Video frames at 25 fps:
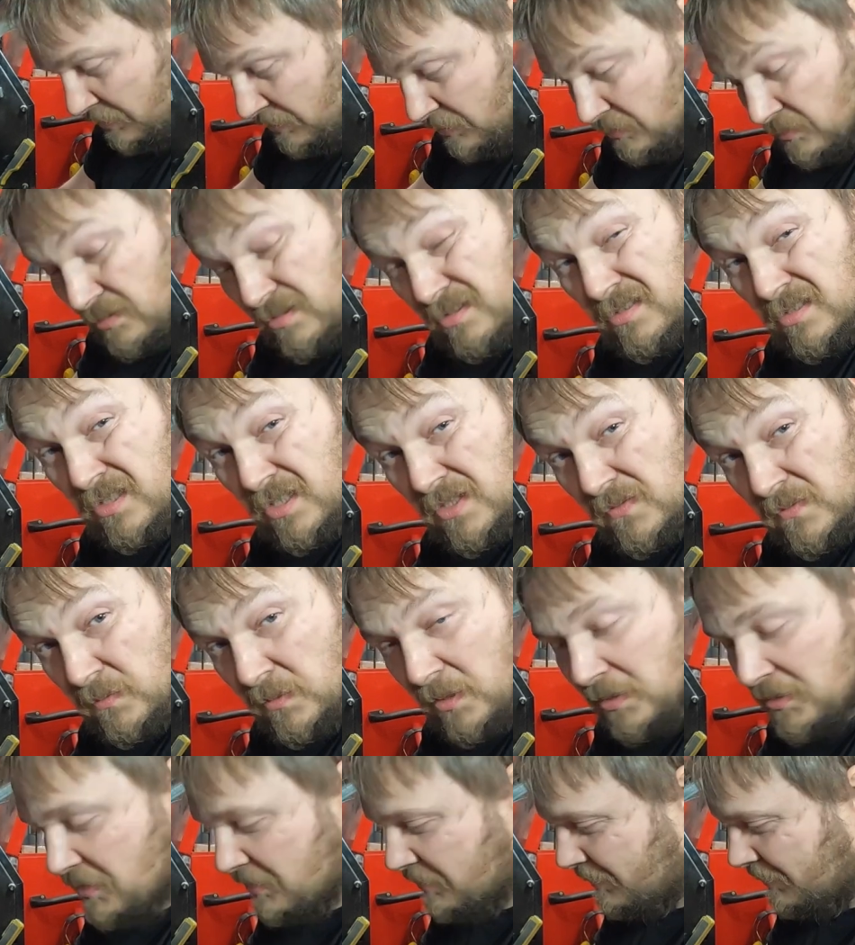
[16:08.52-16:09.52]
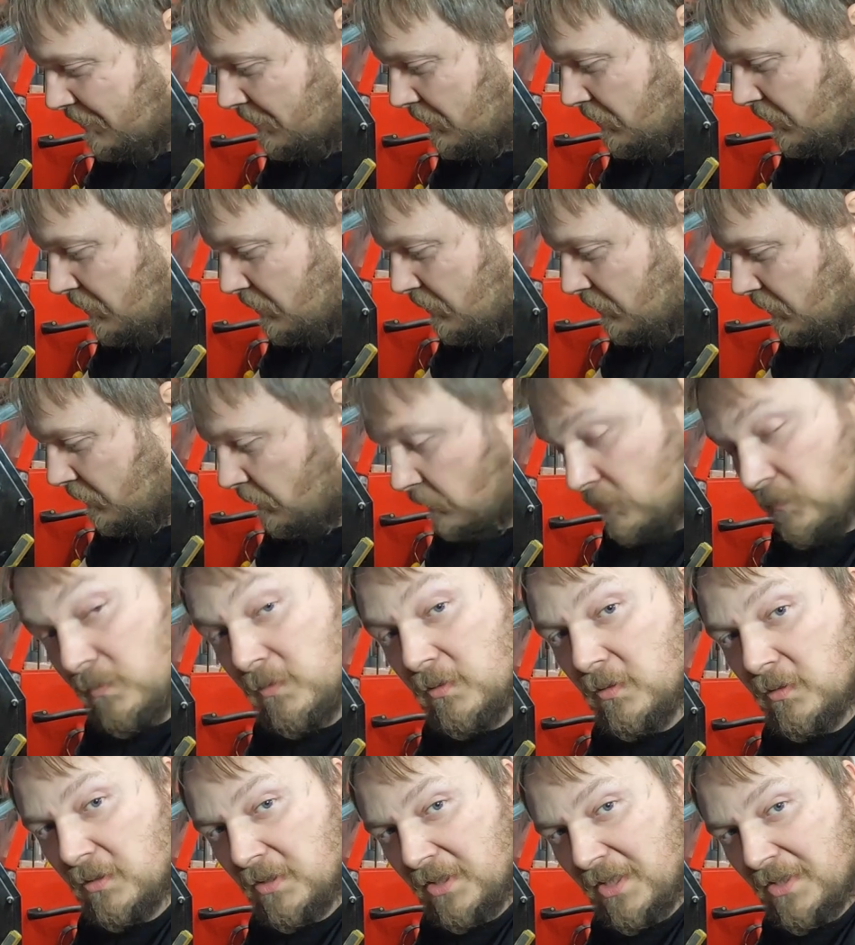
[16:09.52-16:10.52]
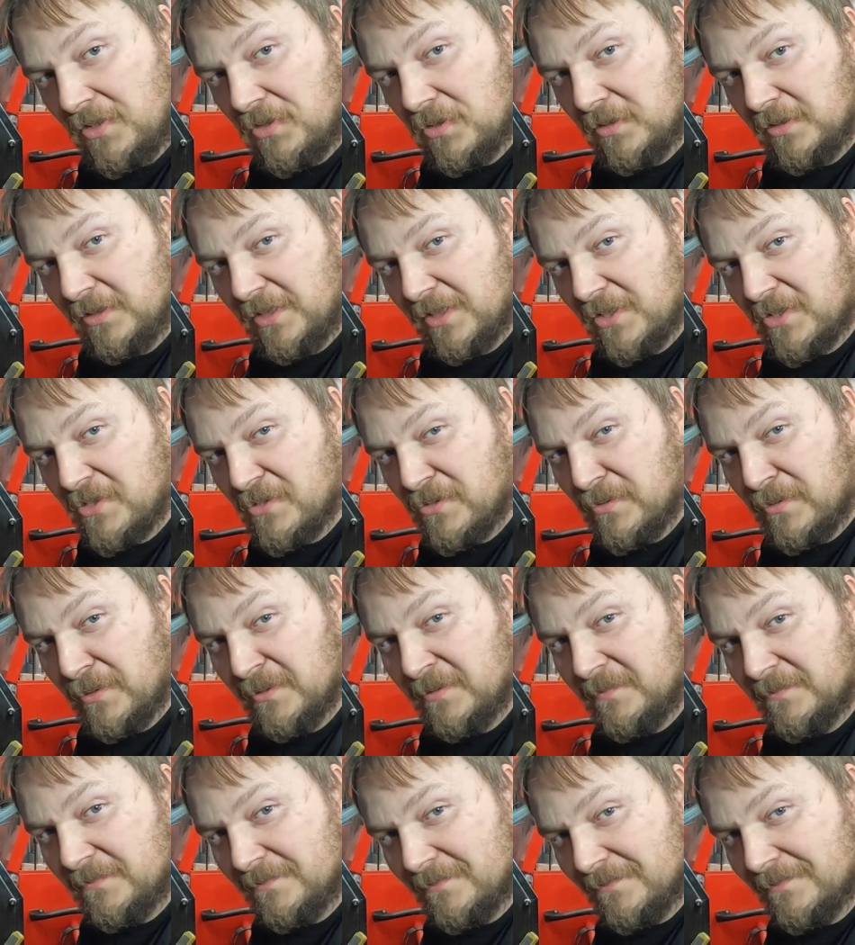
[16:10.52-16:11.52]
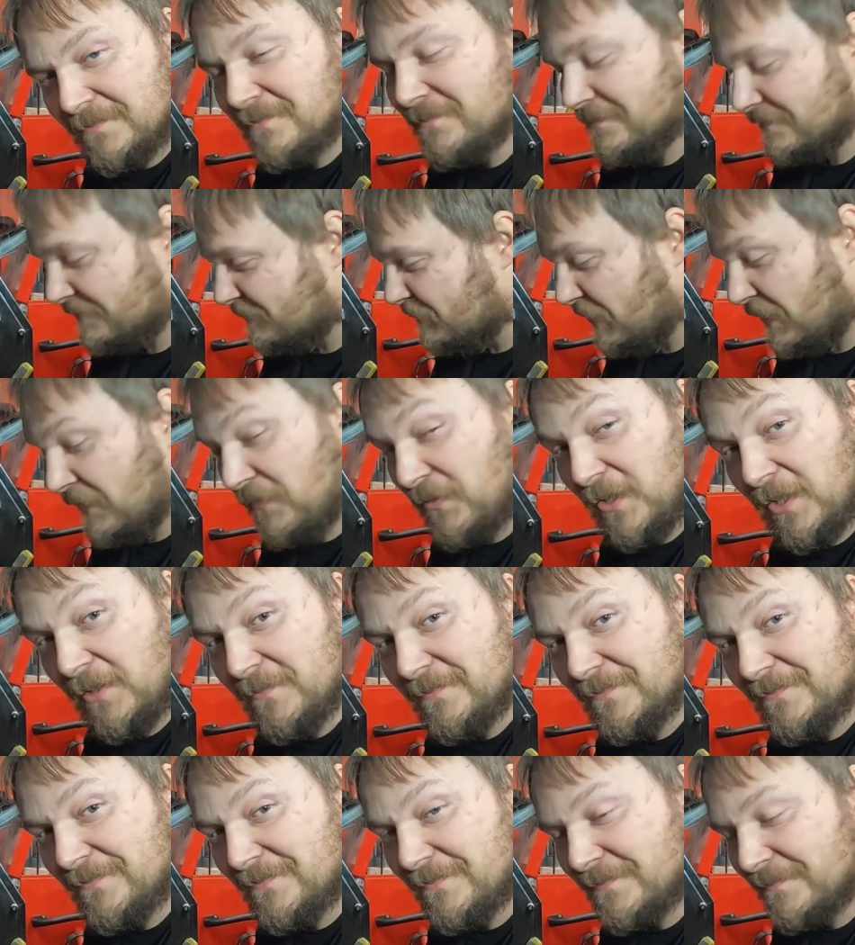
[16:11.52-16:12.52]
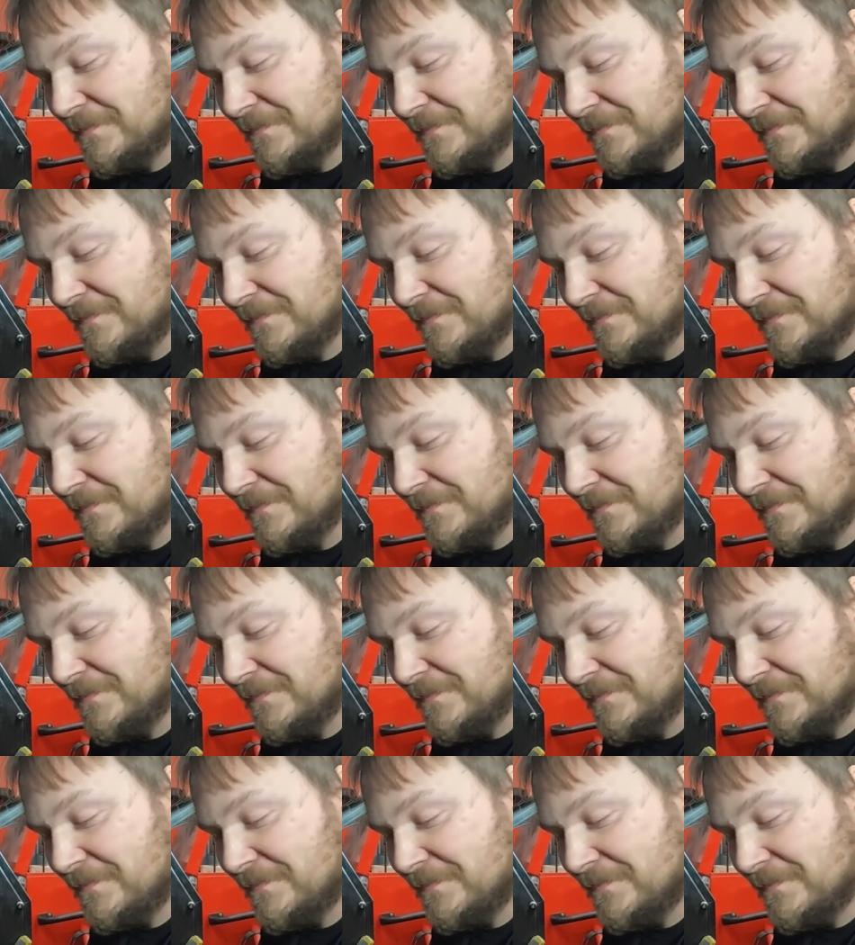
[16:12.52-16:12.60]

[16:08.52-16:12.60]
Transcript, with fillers: yeah, thanks for watching. We'll catch you in the next one. Bye for now.